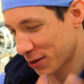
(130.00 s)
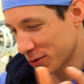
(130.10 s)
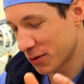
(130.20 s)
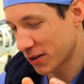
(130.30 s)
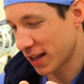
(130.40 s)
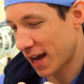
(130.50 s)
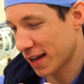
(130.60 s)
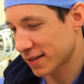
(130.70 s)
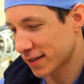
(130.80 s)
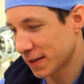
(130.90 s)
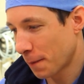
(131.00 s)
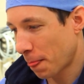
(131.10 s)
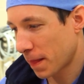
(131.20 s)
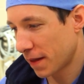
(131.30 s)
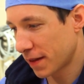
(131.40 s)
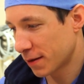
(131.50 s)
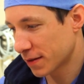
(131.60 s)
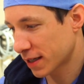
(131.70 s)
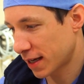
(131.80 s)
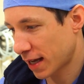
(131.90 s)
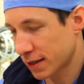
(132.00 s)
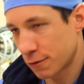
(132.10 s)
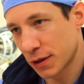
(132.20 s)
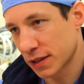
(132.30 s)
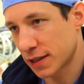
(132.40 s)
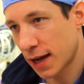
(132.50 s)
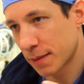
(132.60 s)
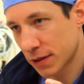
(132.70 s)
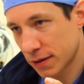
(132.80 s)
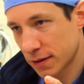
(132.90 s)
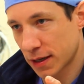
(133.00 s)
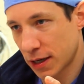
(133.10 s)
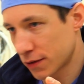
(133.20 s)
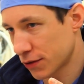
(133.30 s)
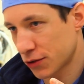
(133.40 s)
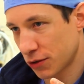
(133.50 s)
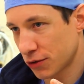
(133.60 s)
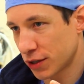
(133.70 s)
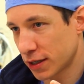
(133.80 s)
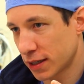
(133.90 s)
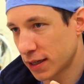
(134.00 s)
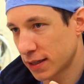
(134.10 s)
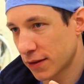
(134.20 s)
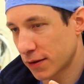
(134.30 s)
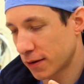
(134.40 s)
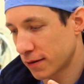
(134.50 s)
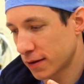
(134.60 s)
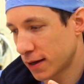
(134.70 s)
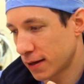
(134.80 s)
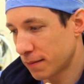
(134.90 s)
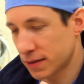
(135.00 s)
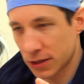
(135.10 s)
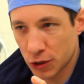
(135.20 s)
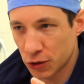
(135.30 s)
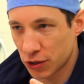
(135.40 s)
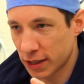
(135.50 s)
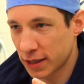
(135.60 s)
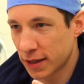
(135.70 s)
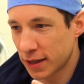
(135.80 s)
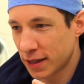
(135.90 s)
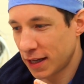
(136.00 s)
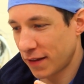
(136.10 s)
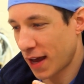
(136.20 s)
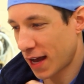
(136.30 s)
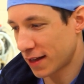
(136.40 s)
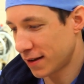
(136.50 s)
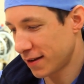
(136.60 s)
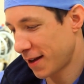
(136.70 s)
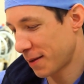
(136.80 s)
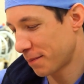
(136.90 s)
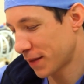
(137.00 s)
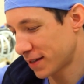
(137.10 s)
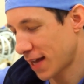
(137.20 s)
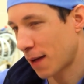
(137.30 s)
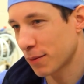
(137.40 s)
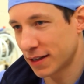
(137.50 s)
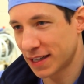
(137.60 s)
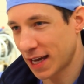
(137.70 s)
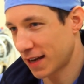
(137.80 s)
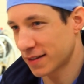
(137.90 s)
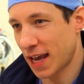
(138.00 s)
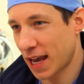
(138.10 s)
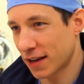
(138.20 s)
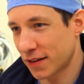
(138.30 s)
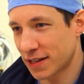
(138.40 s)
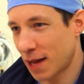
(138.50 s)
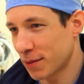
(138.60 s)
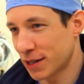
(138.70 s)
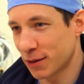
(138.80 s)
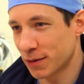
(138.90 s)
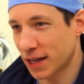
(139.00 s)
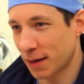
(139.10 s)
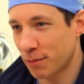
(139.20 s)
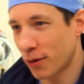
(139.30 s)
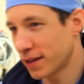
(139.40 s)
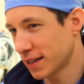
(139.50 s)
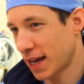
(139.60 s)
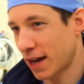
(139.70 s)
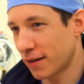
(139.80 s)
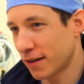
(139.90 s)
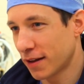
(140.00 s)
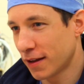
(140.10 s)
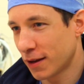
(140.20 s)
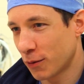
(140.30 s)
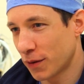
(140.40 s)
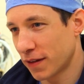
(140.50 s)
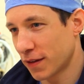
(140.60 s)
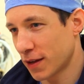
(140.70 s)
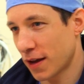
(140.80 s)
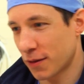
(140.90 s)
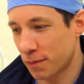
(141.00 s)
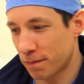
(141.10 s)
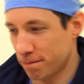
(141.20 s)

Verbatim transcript: Google Glass, and then it was connected real time to another surgeon in another um, institution, and they had um, a tablet. He had his hand on the tablet, and he was kind of pointing out within the other,